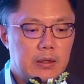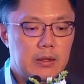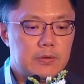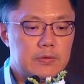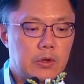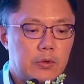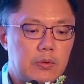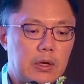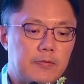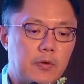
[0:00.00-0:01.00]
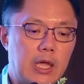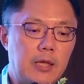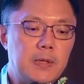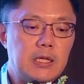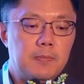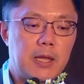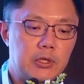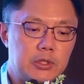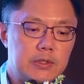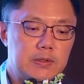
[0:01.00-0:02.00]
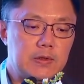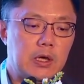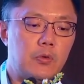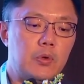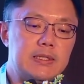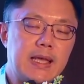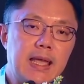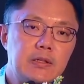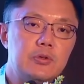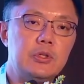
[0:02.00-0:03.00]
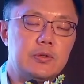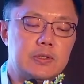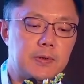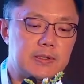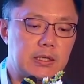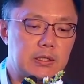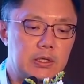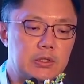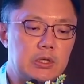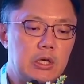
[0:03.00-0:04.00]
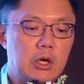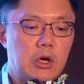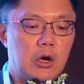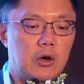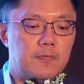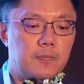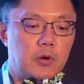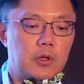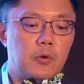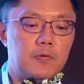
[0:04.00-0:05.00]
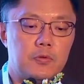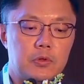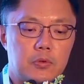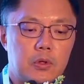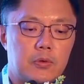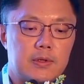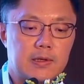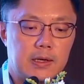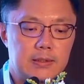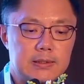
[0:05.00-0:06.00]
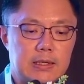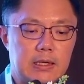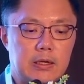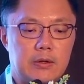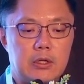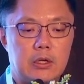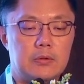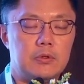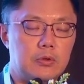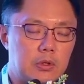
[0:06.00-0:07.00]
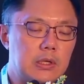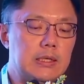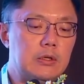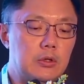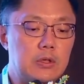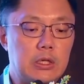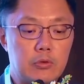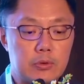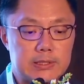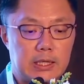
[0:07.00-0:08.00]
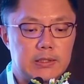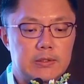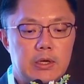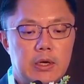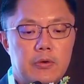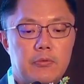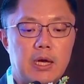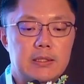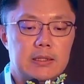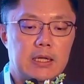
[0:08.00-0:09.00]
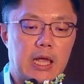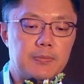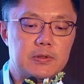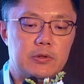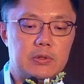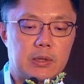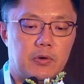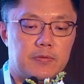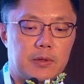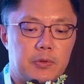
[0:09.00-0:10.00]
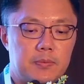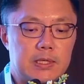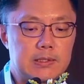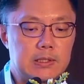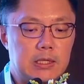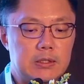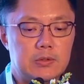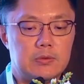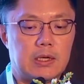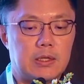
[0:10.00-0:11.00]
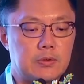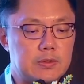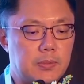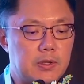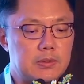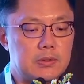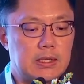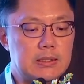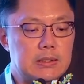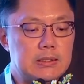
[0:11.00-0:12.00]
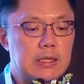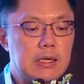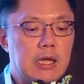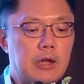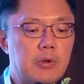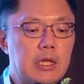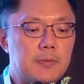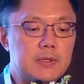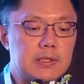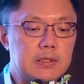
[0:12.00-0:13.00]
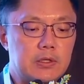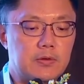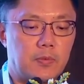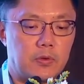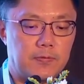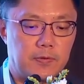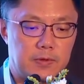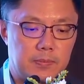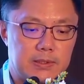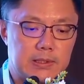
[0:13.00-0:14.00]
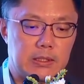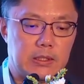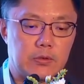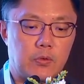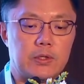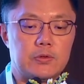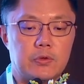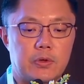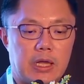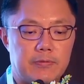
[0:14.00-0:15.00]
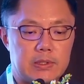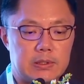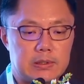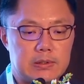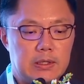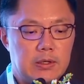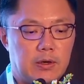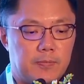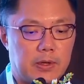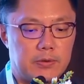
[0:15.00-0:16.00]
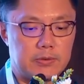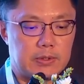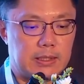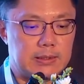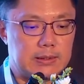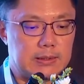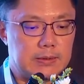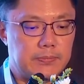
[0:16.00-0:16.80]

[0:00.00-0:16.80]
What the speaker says: So for APD patients, we tend to use the percentage of polymorphonucleosides, nuclear leukocytes, rather than absolute number of WBC to diagnose the peritonitis, and really a percentage of more than 50% is quite strong evidence of peritonitis.